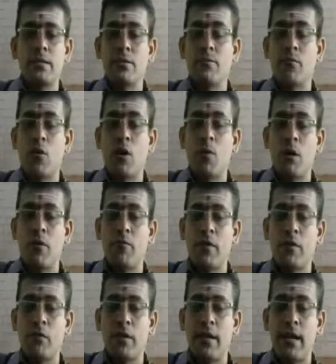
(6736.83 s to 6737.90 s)
The formula for
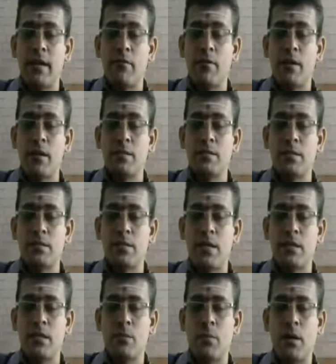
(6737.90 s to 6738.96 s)
your gang variance is
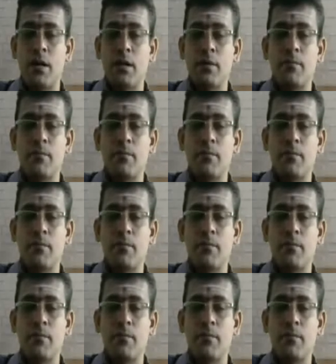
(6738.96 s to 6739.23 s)
nothing but